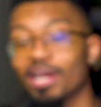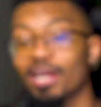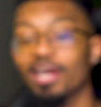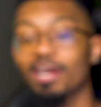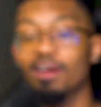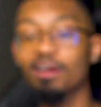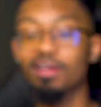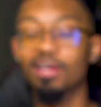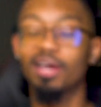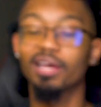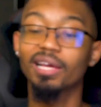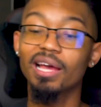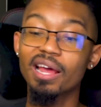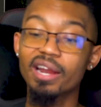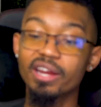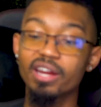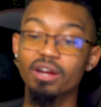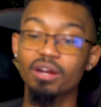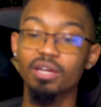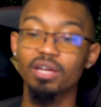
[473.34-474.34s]
got a haircut.
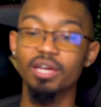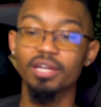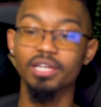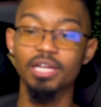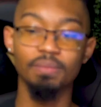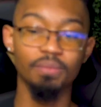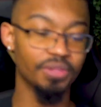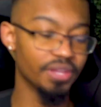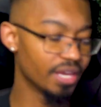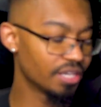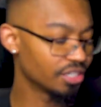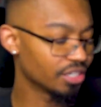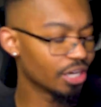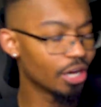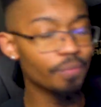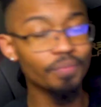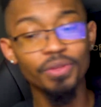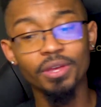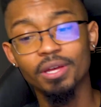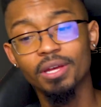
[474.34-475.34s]
Got a haircut a couple days
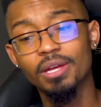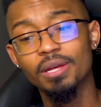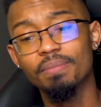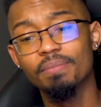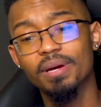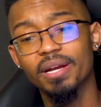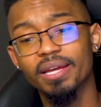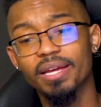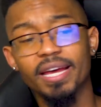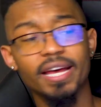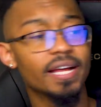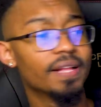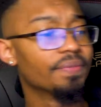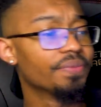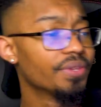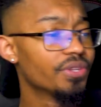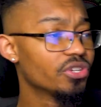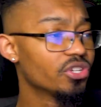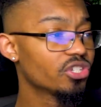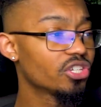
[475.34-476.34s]
ago. But yeah,
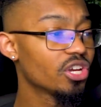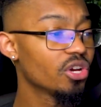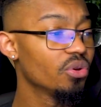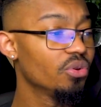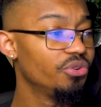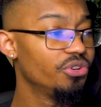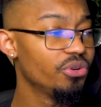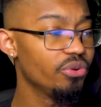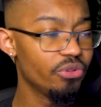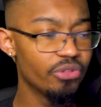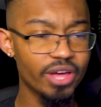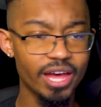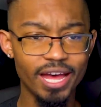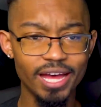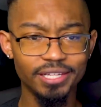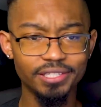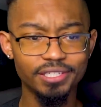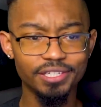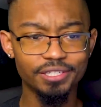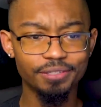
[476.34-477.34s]
so do
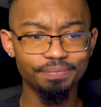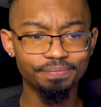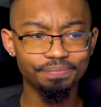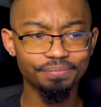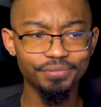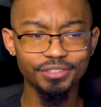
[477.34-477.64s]
that.